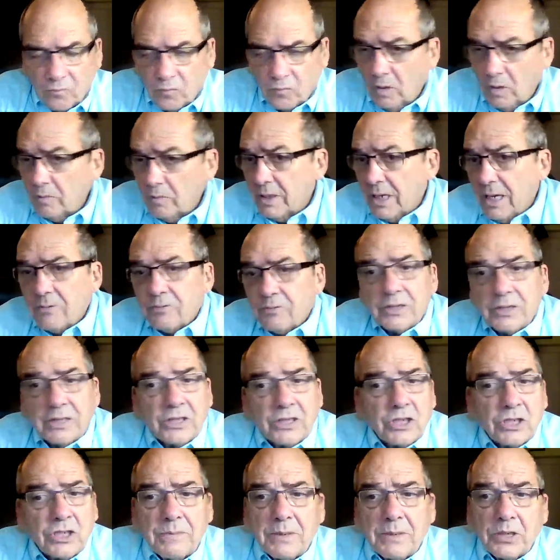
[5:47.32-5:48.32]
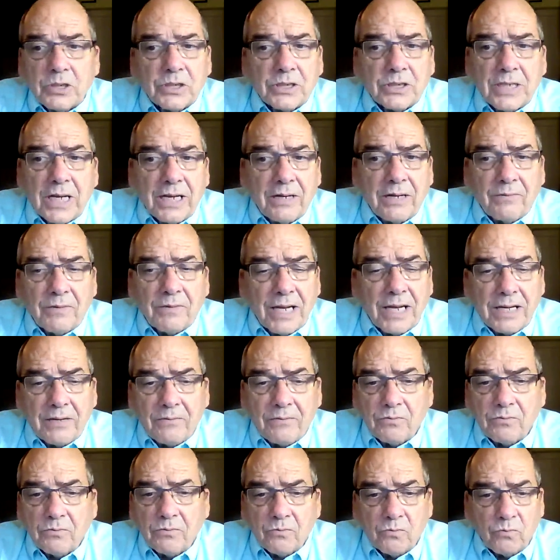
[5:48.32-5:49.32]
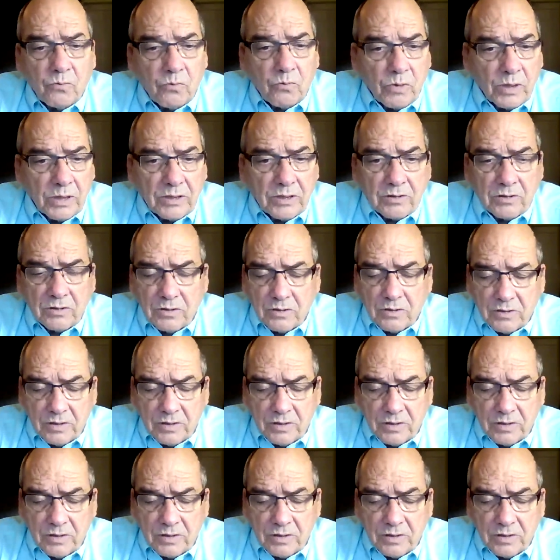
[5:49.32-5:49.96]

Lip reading: Well, when I was on the spirit side of life with